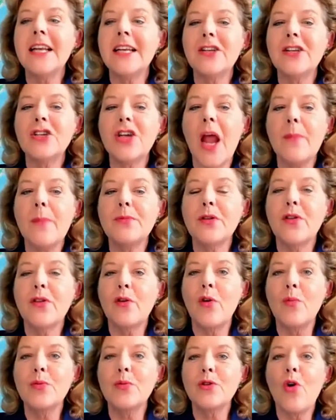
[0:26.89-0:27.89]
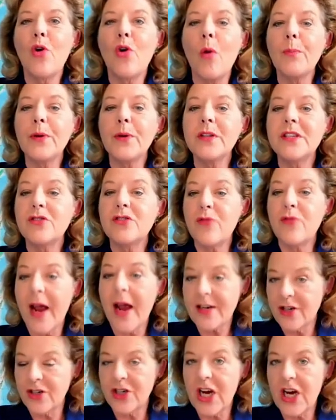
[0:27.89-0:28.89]
and shaped the group's corporate
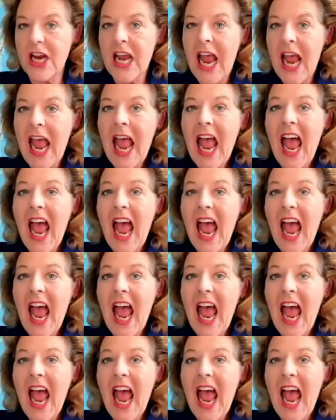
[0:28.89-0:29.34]
strategy